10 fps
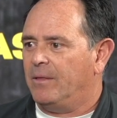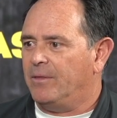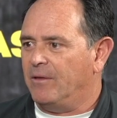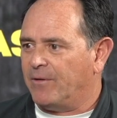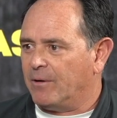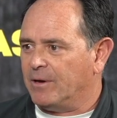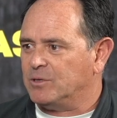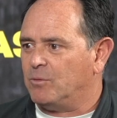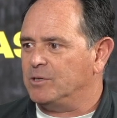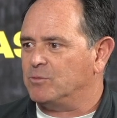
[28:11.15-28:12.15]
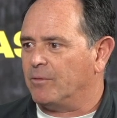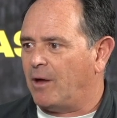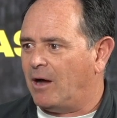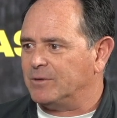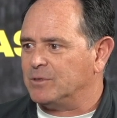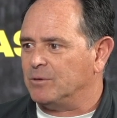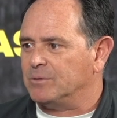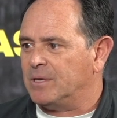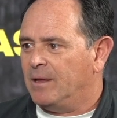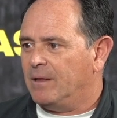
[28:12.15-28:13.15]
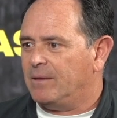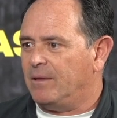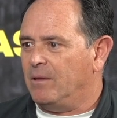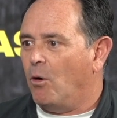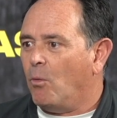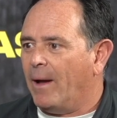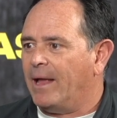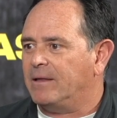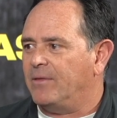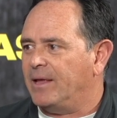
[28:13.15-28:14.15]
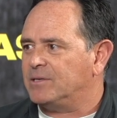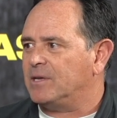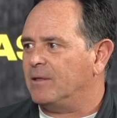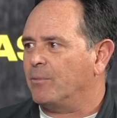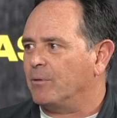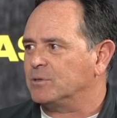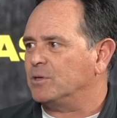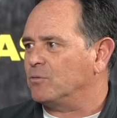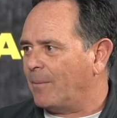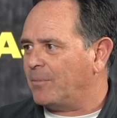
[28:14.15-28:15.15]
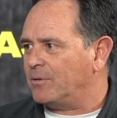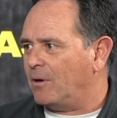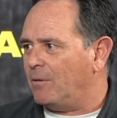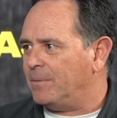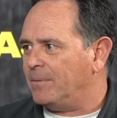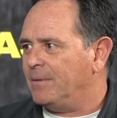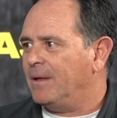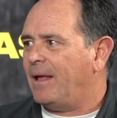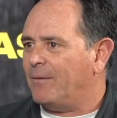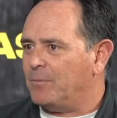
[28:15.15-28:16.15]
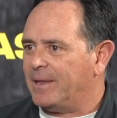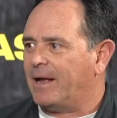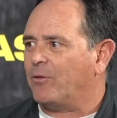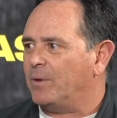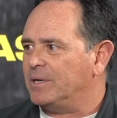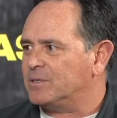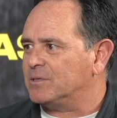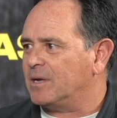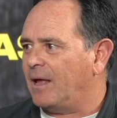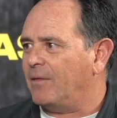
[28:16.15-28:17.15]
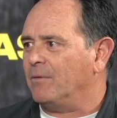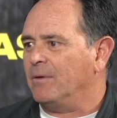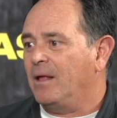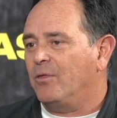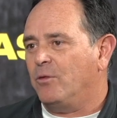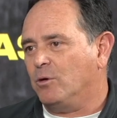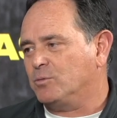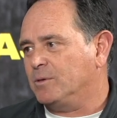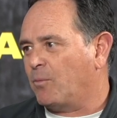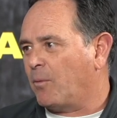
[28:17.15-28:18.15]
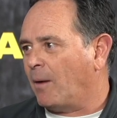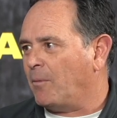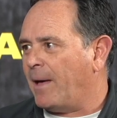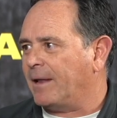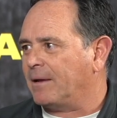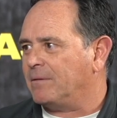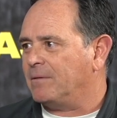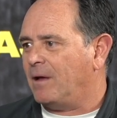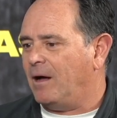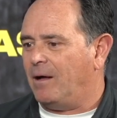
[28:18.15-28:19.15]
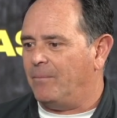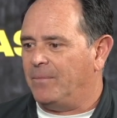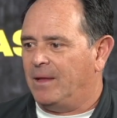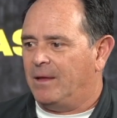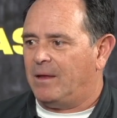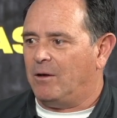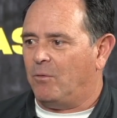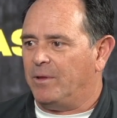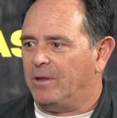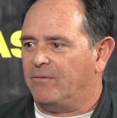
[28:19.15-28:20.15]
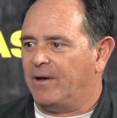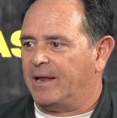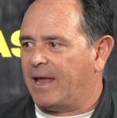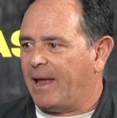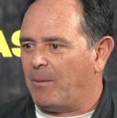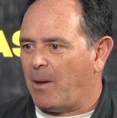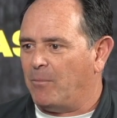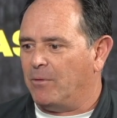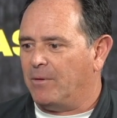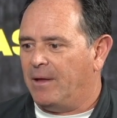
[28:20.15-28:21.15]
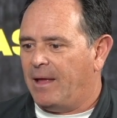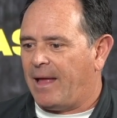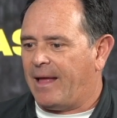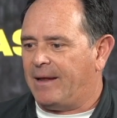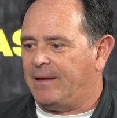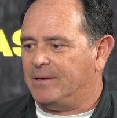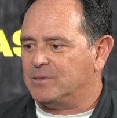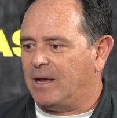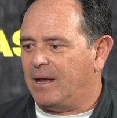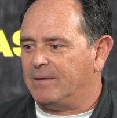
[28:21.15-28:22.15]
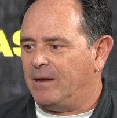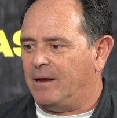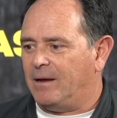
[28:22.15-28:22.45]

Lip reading: nefarious ones were the officers, no way did they see the person drop the dope. And when they got the witnesses together, those ones are problematic. When you find a gang member and he's got